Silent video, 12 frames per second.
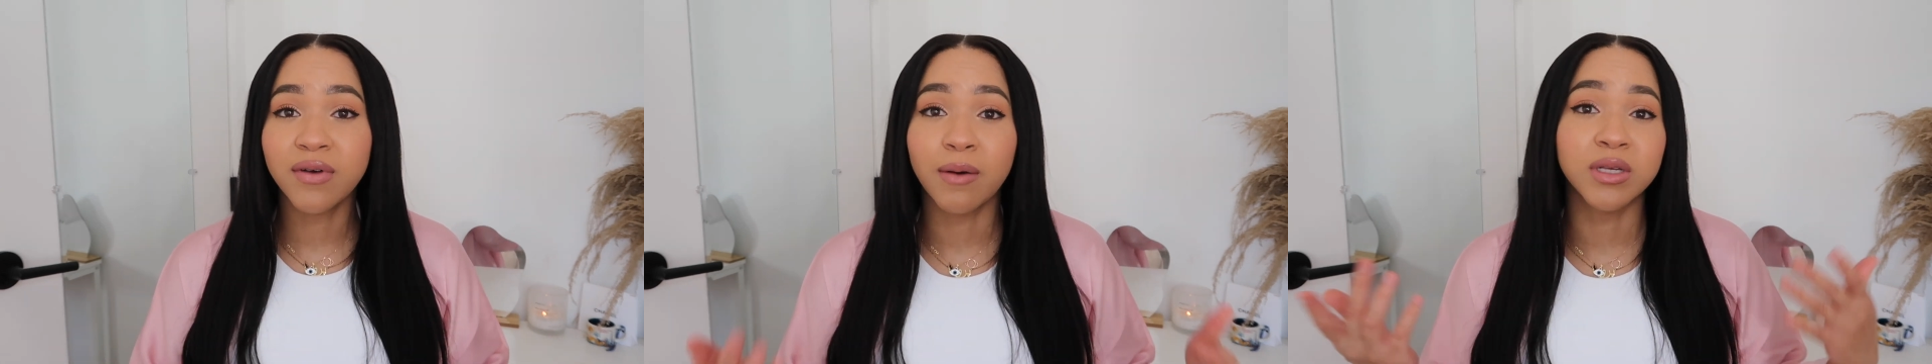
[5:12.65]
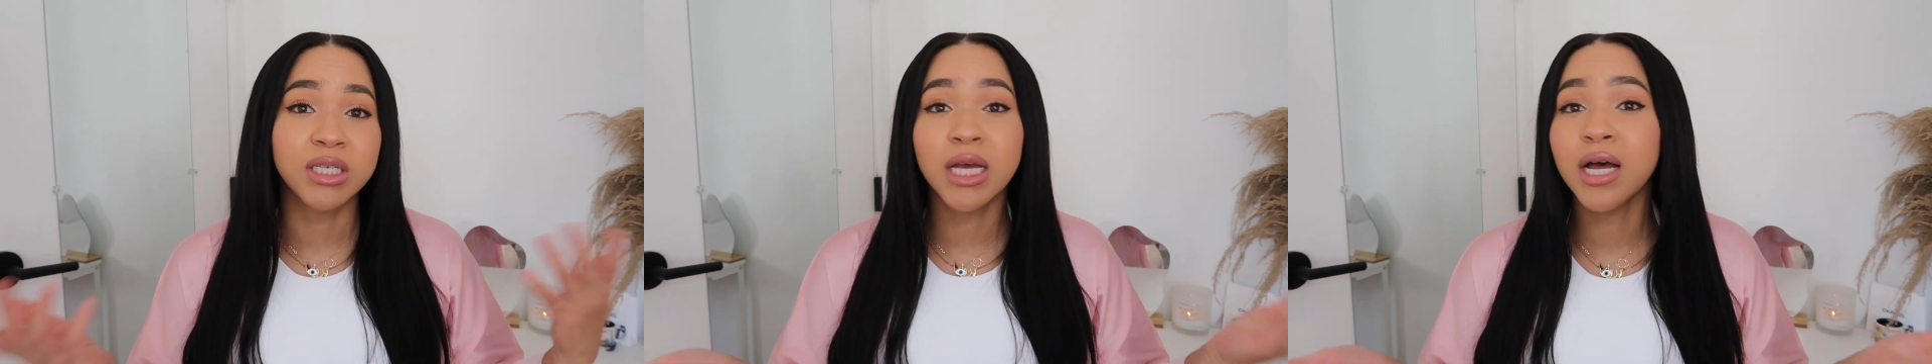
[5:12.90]
I
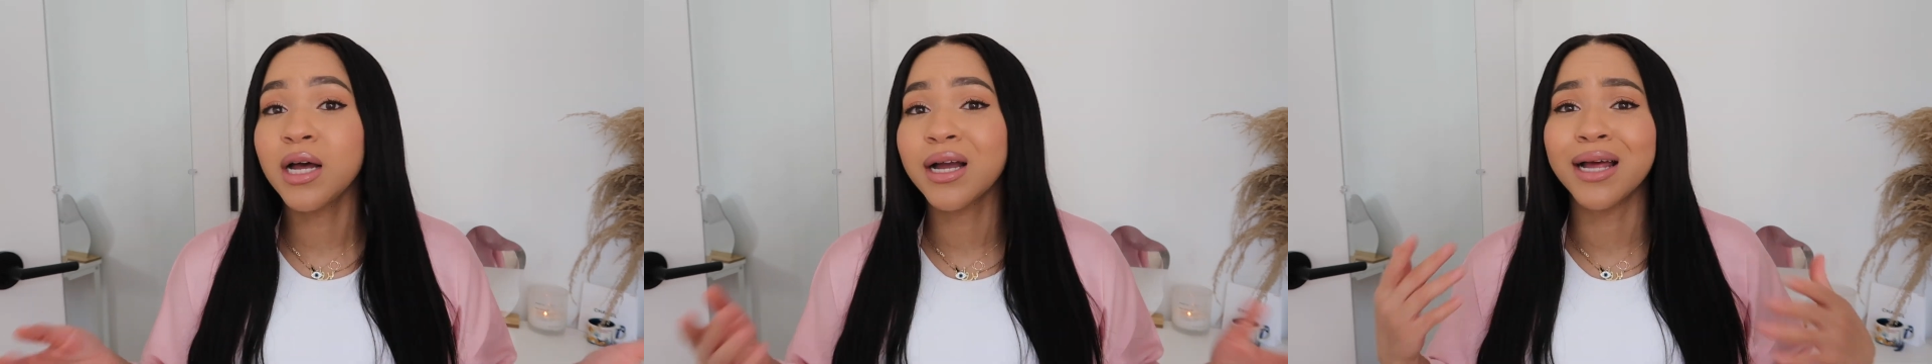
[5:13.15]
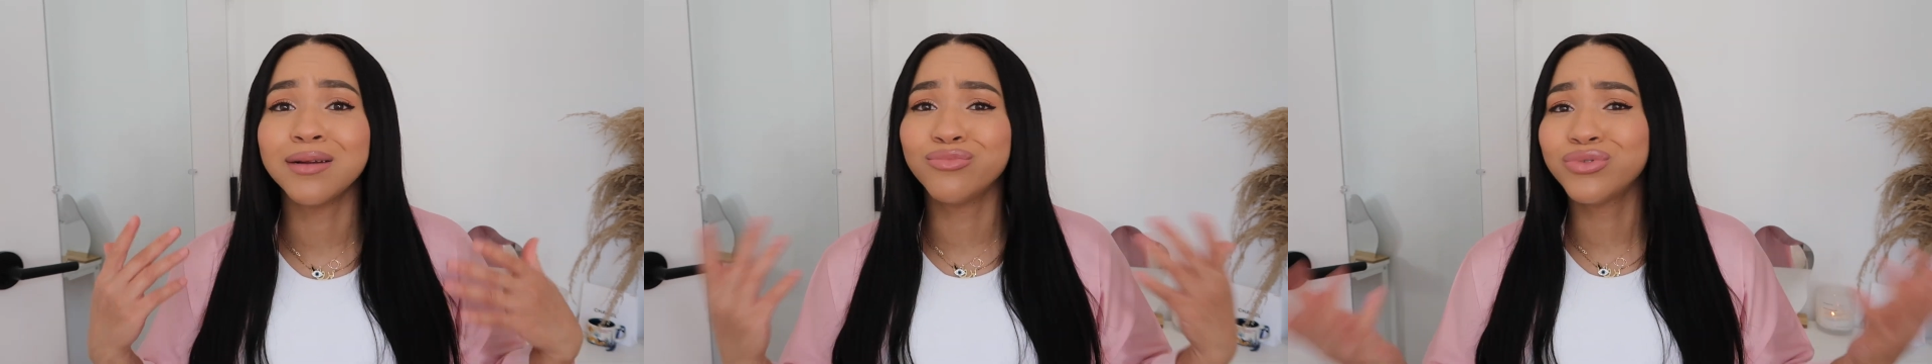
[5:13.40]
was young.
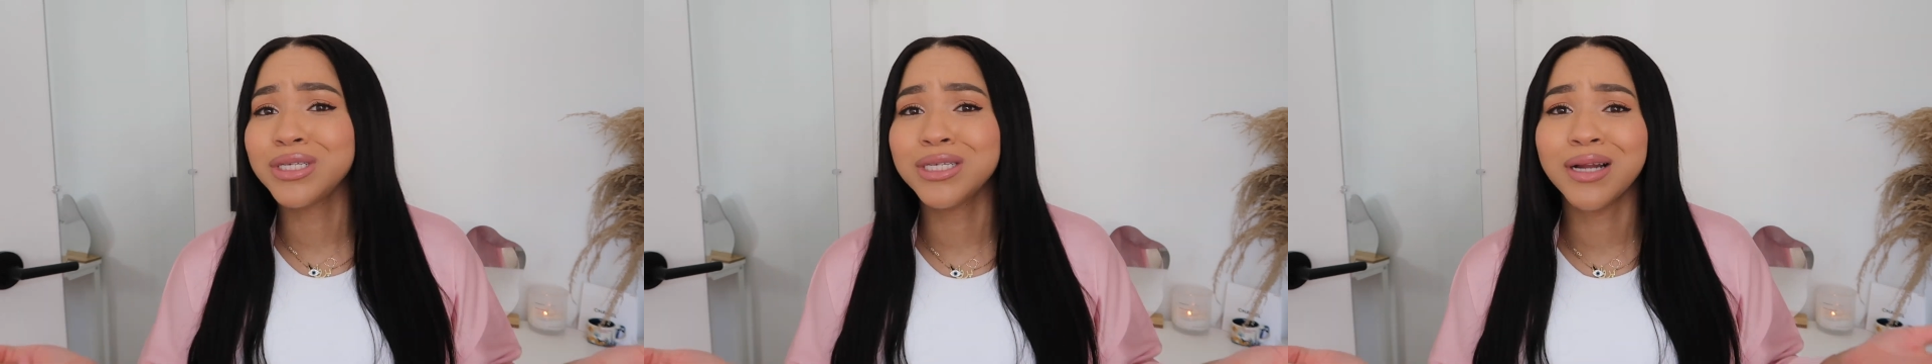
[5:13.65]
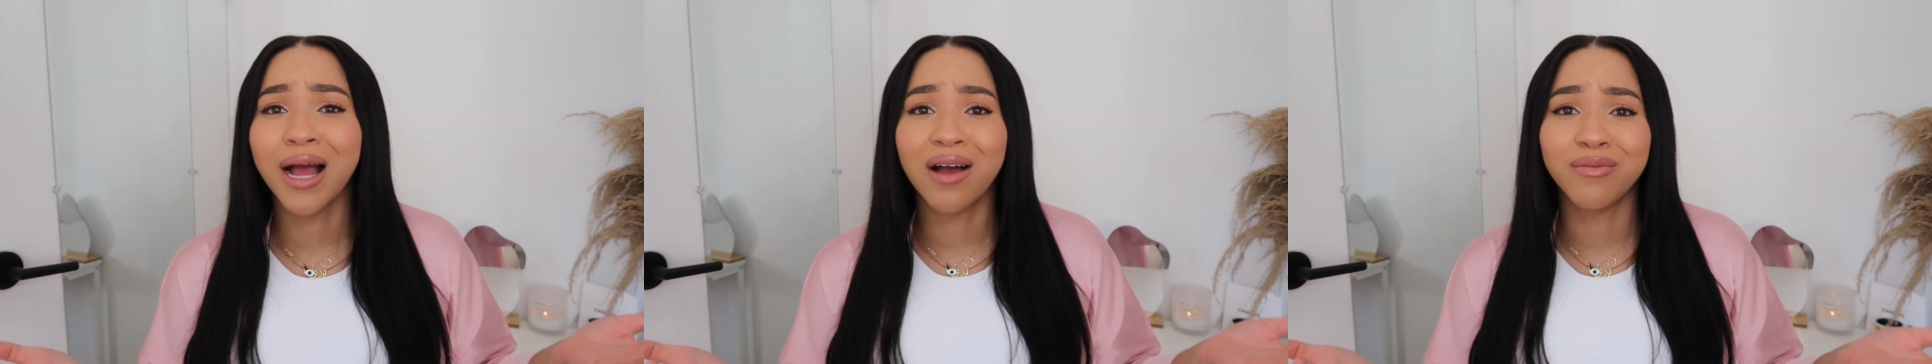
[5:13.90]
I really
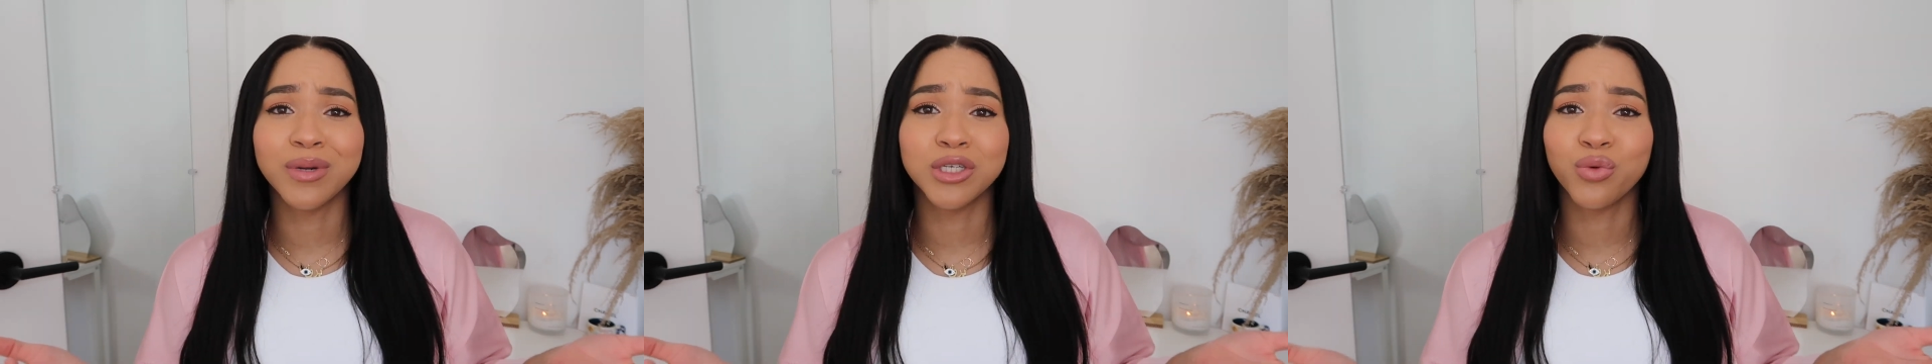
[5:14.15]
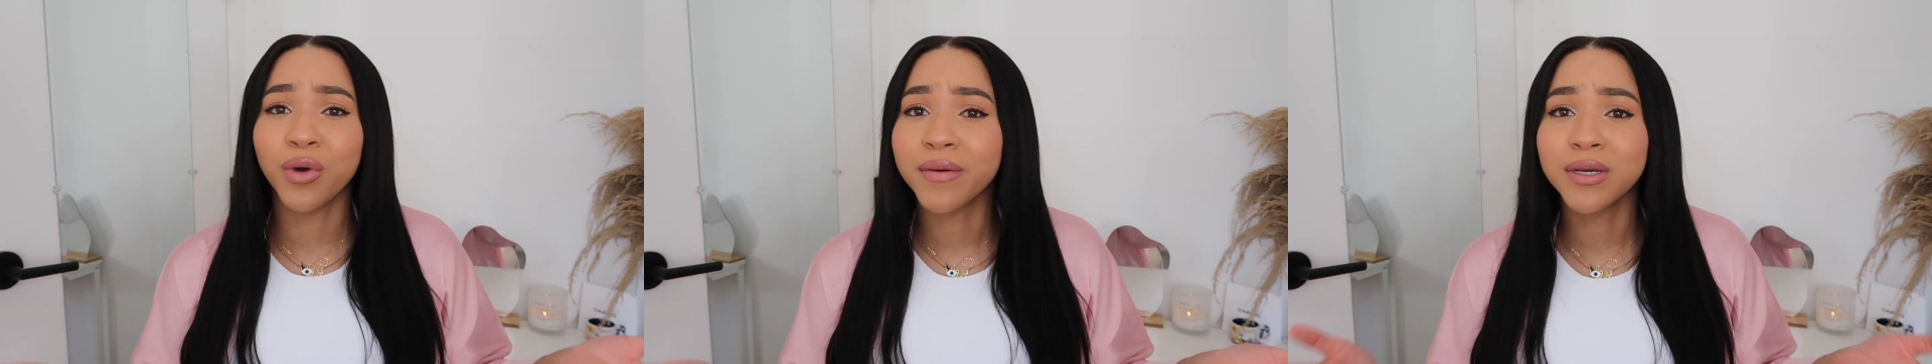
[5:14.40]
didn't have
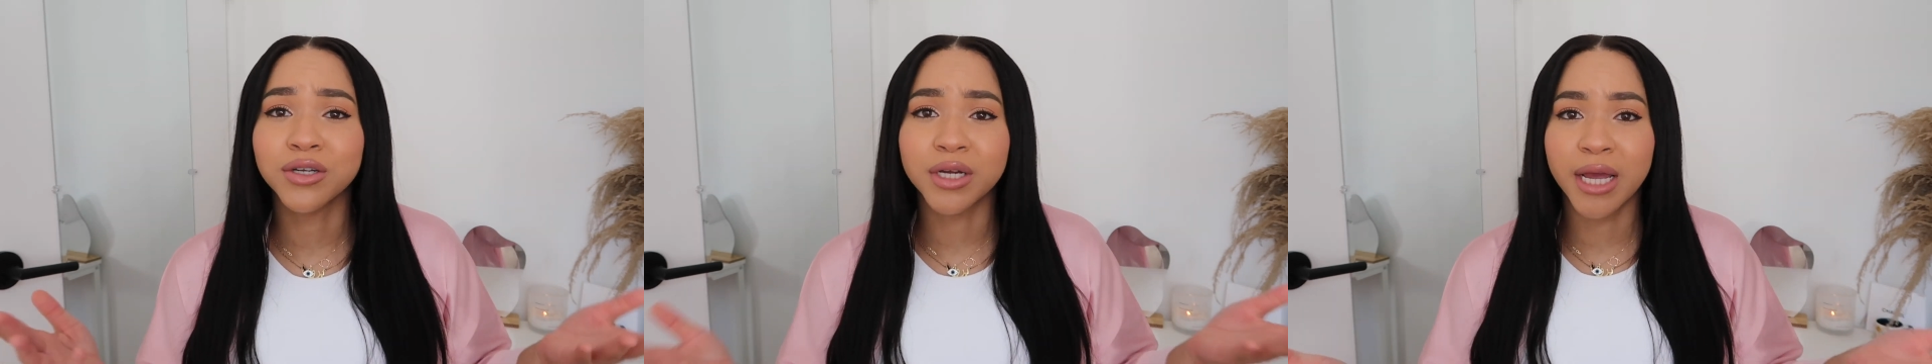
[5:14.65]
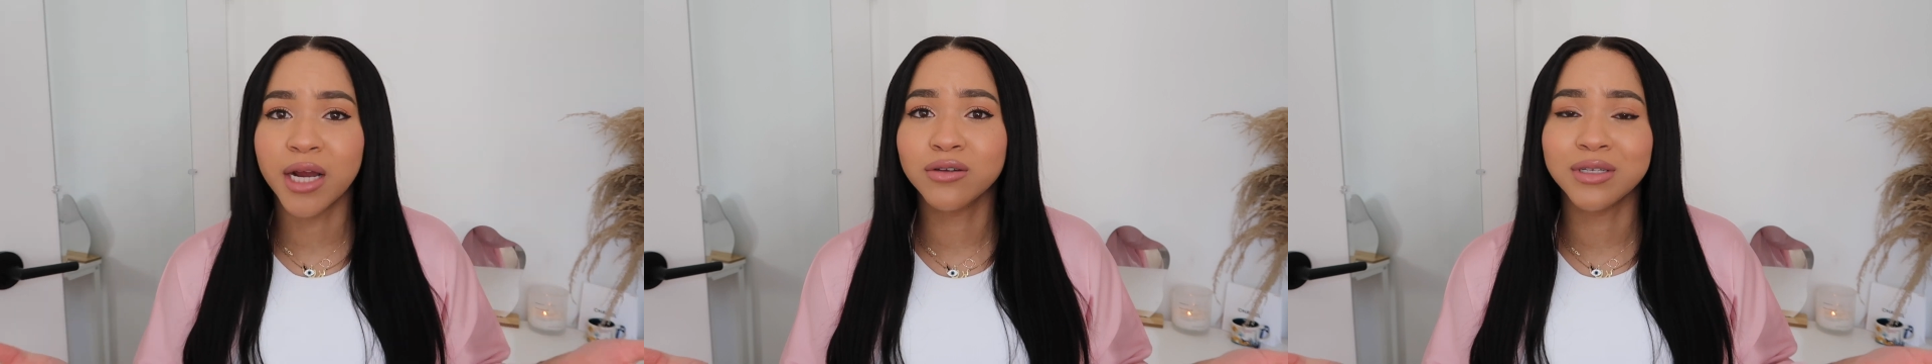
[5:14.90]
much worries or
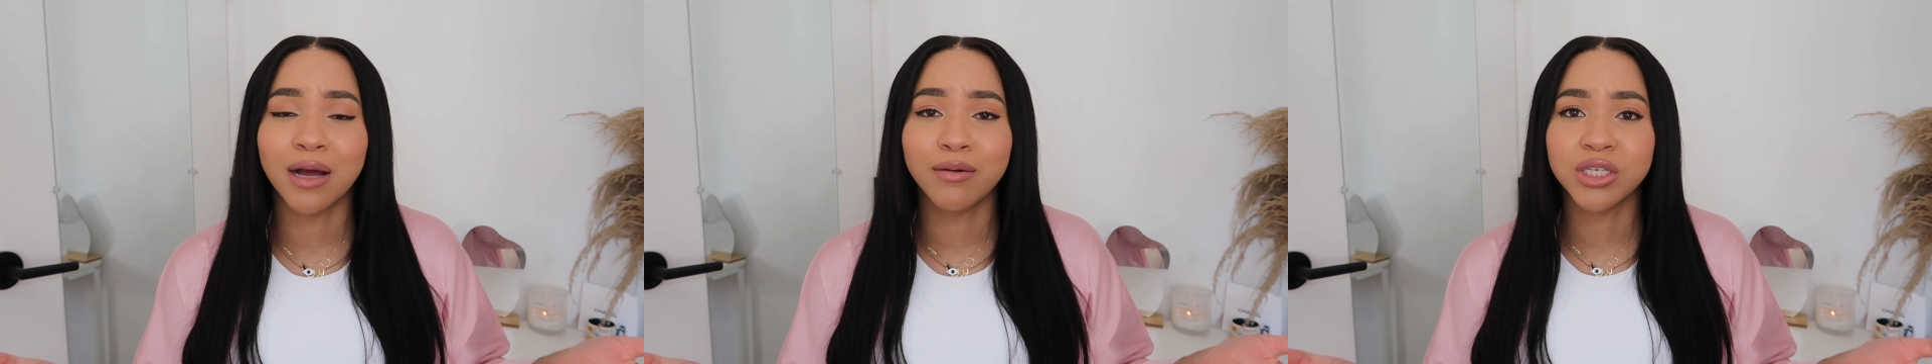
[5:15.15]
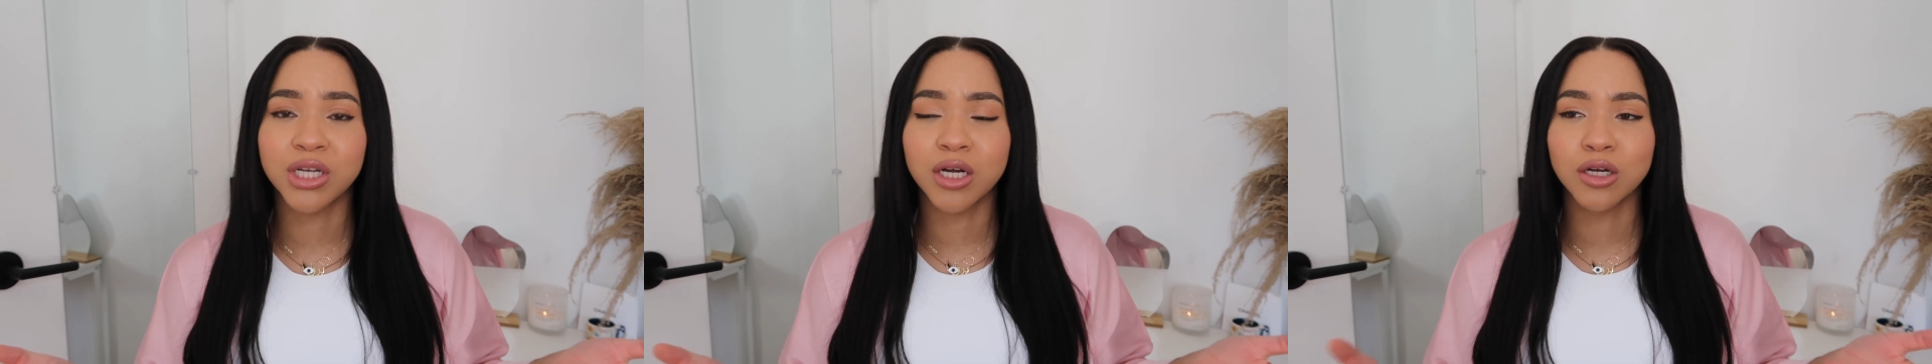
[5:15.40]
cares when I
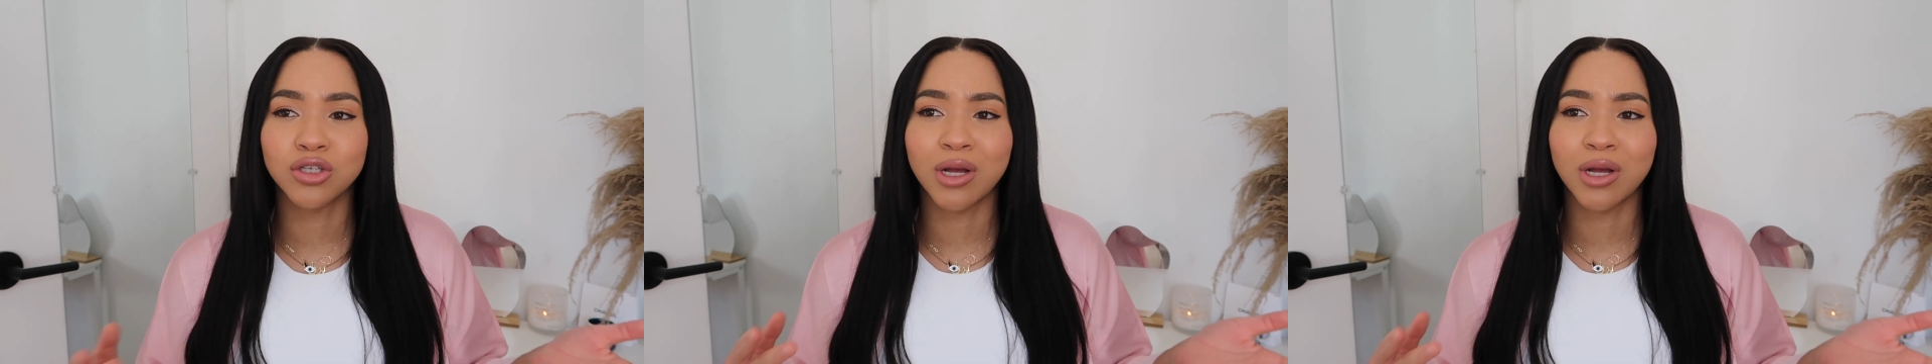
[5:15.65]
was younger.